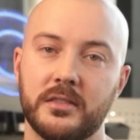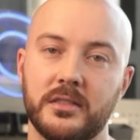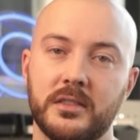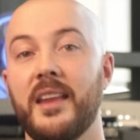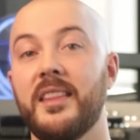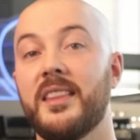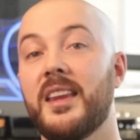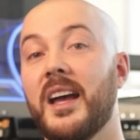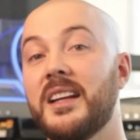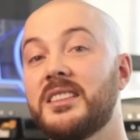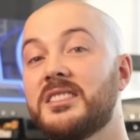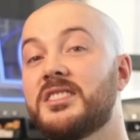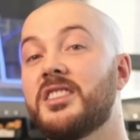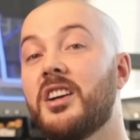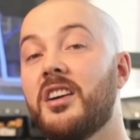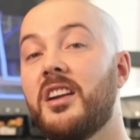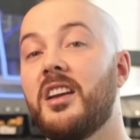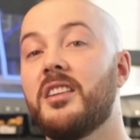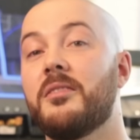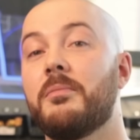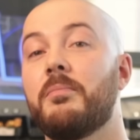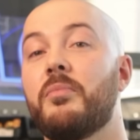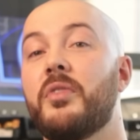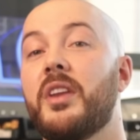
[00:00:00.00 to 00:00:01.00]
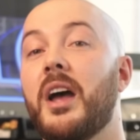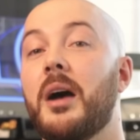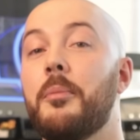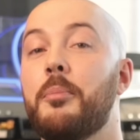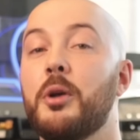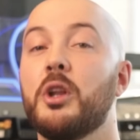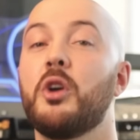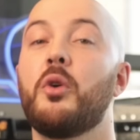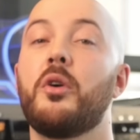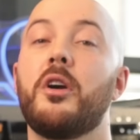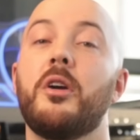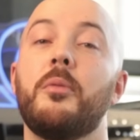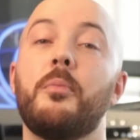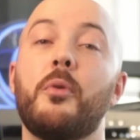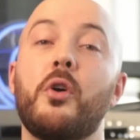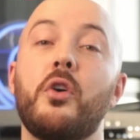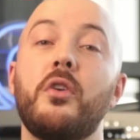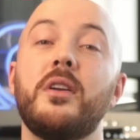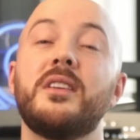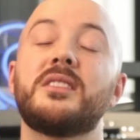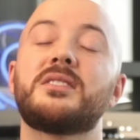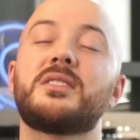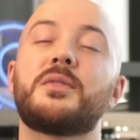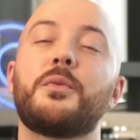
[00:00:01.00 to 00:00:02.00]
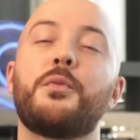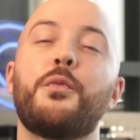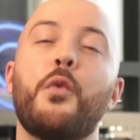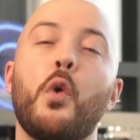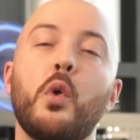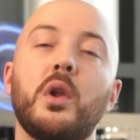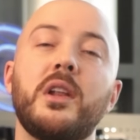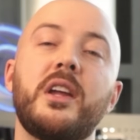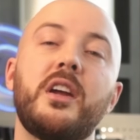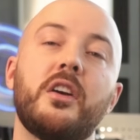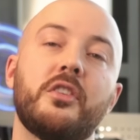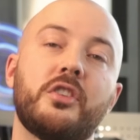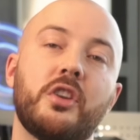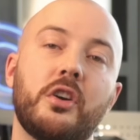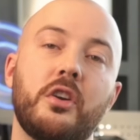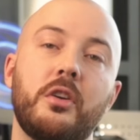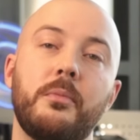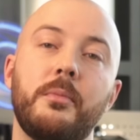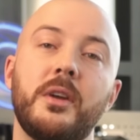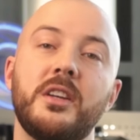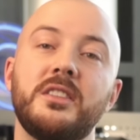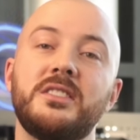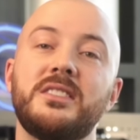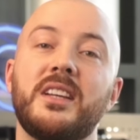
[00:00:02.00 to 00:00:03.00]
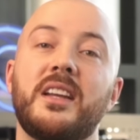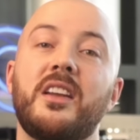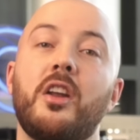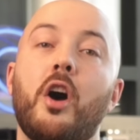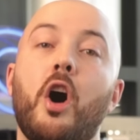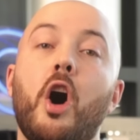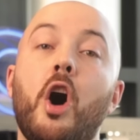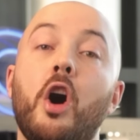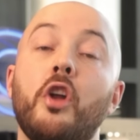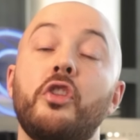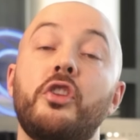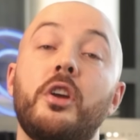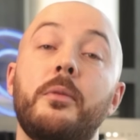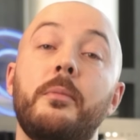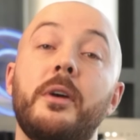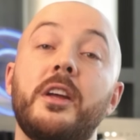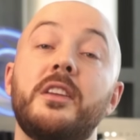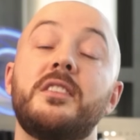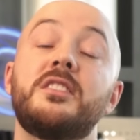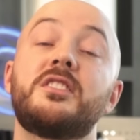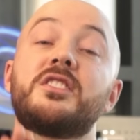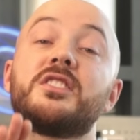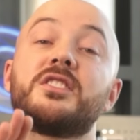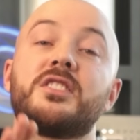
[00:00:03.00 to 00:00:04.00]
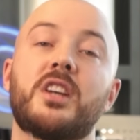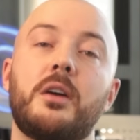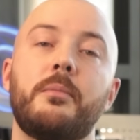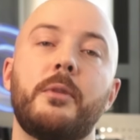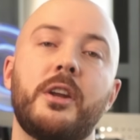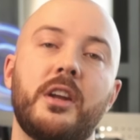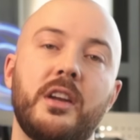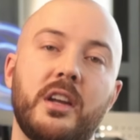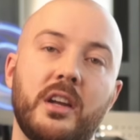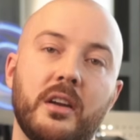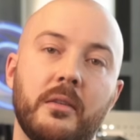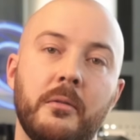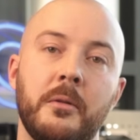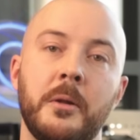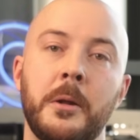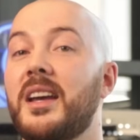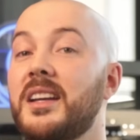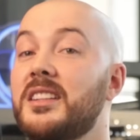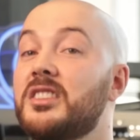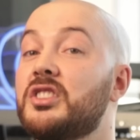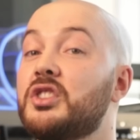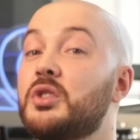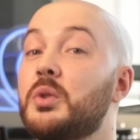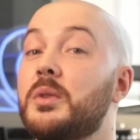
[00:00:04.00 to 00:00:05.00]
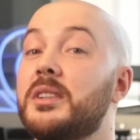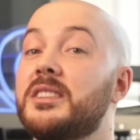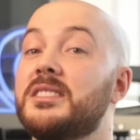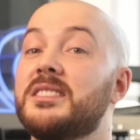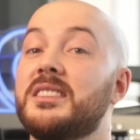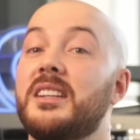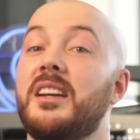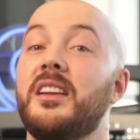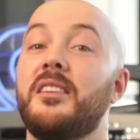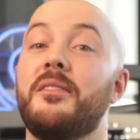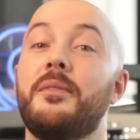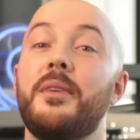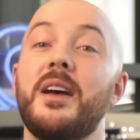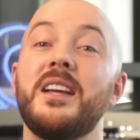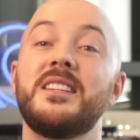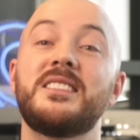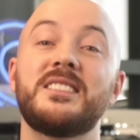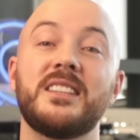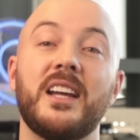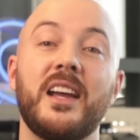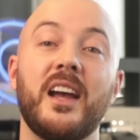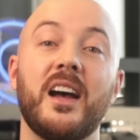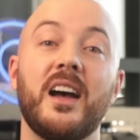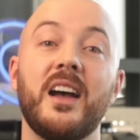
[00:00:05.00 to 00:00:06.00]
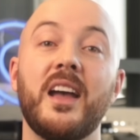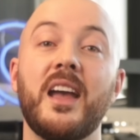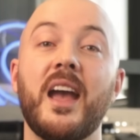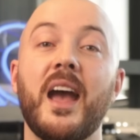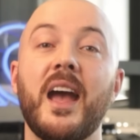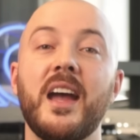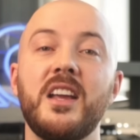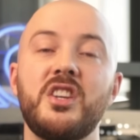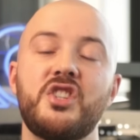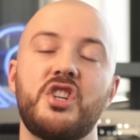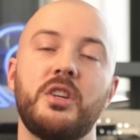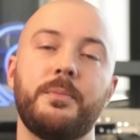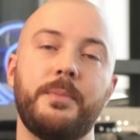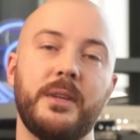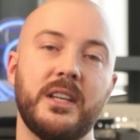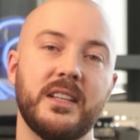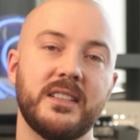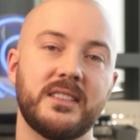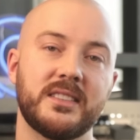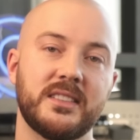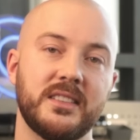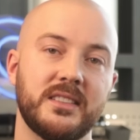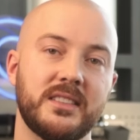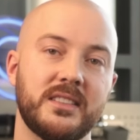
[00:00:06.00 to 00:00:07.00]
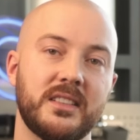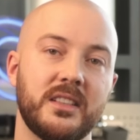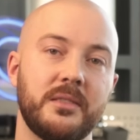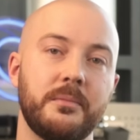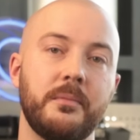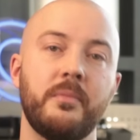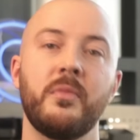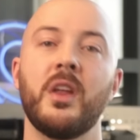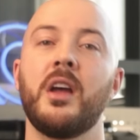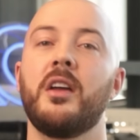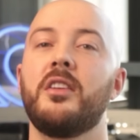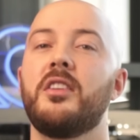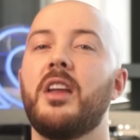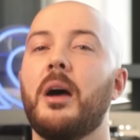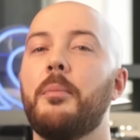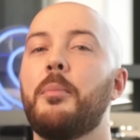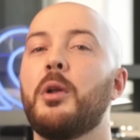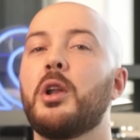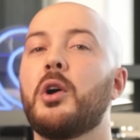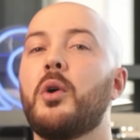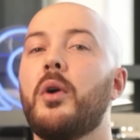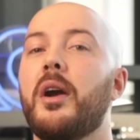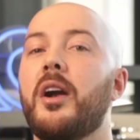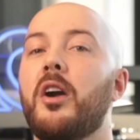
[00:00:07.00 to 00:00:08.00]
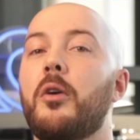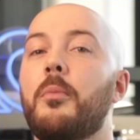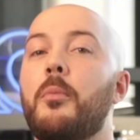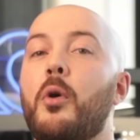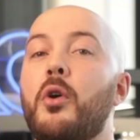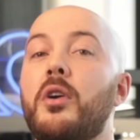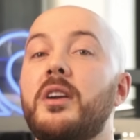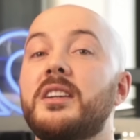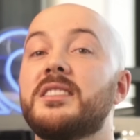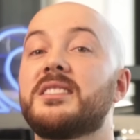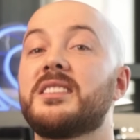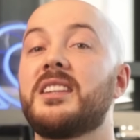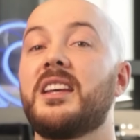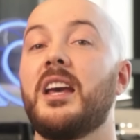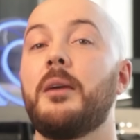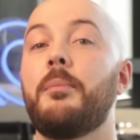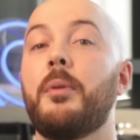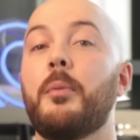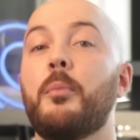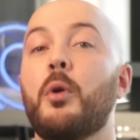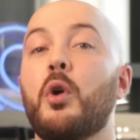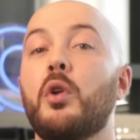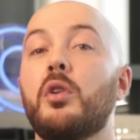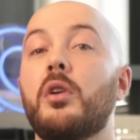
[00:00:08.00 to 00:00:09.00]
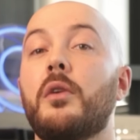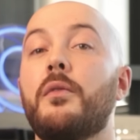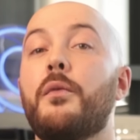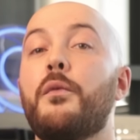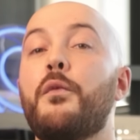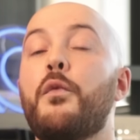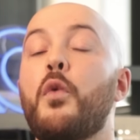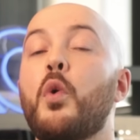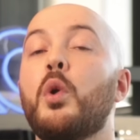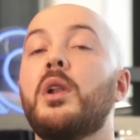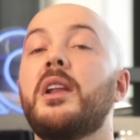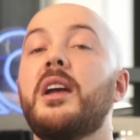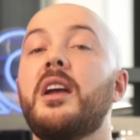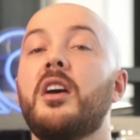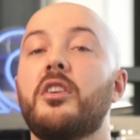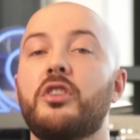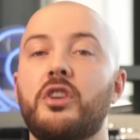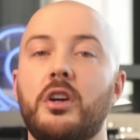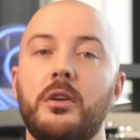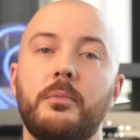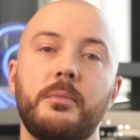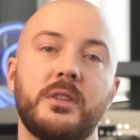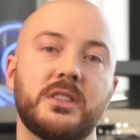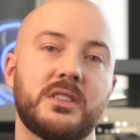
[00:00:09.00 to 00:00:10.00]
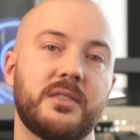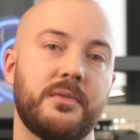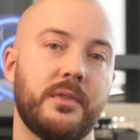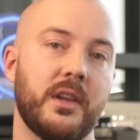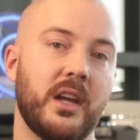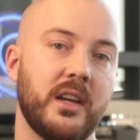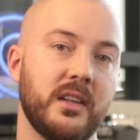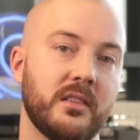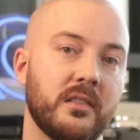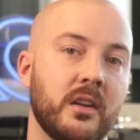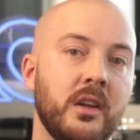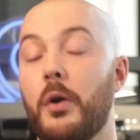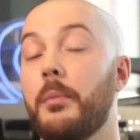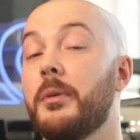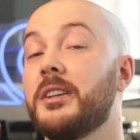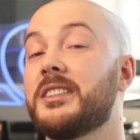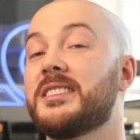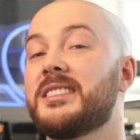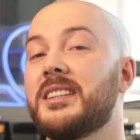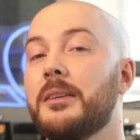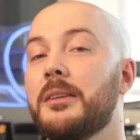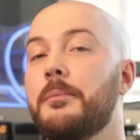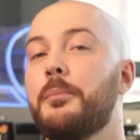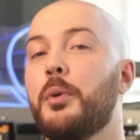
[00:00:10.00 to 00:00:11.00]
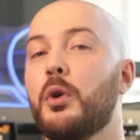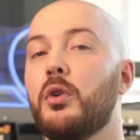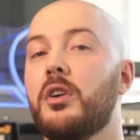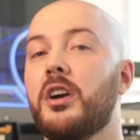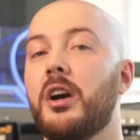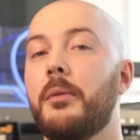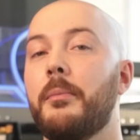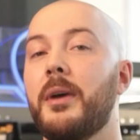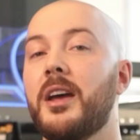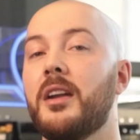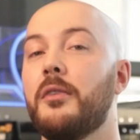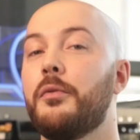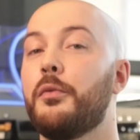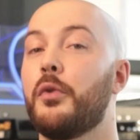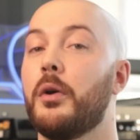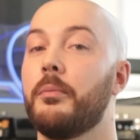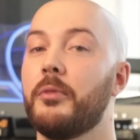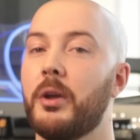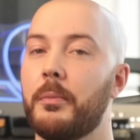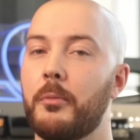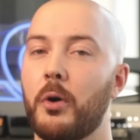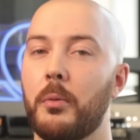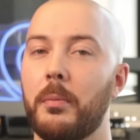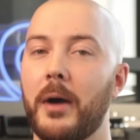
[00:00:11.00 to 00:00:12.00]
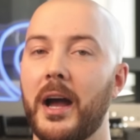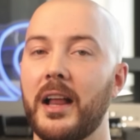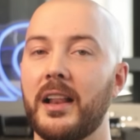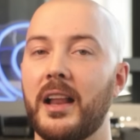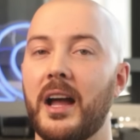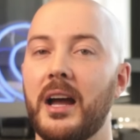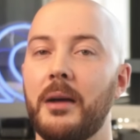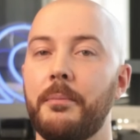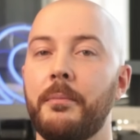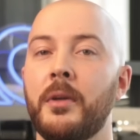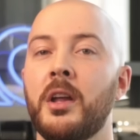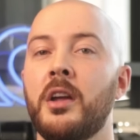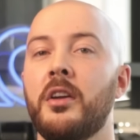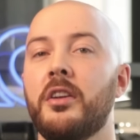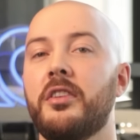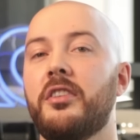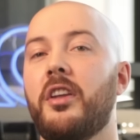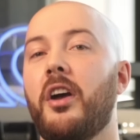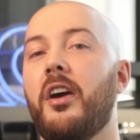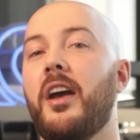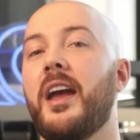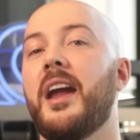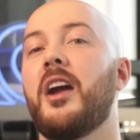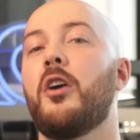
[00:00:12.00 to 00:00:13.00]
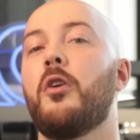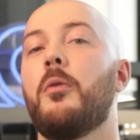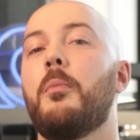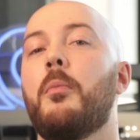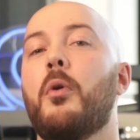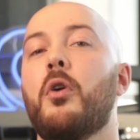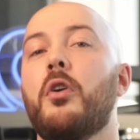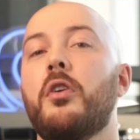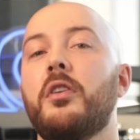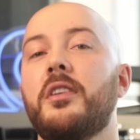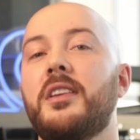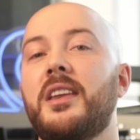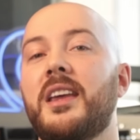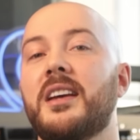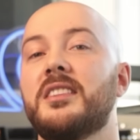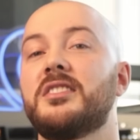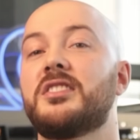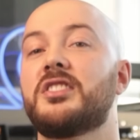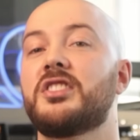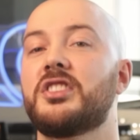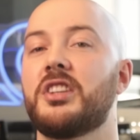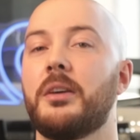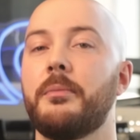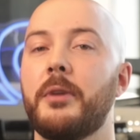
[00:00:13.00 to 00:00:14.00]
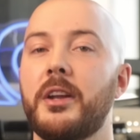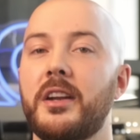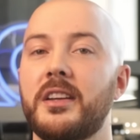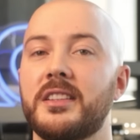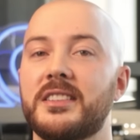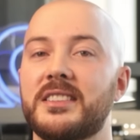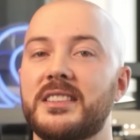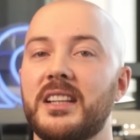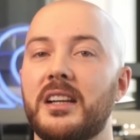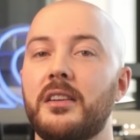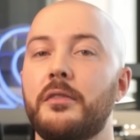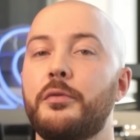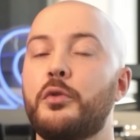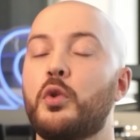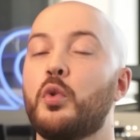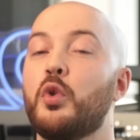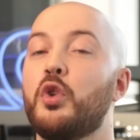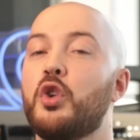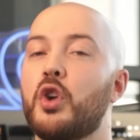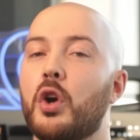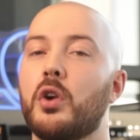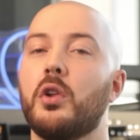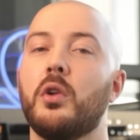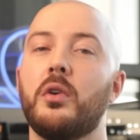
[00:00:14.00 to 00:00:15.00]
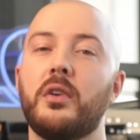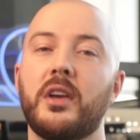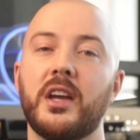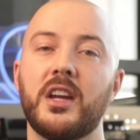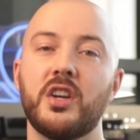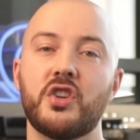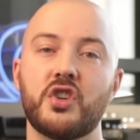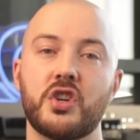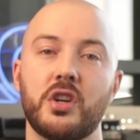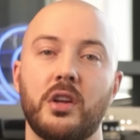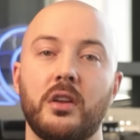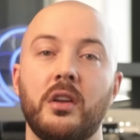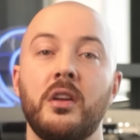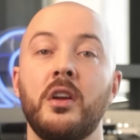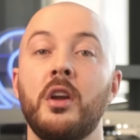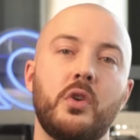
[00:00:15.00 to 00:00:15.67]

And that's not it. The Apollo Airborne is fully autonomous and on-demand summoning. Thanks to its advanced AI and GPS system, the Apollo Airborne is capable of fully autonomous flight. From a simple command from the mobile app, the Airborne can summon itself to your location.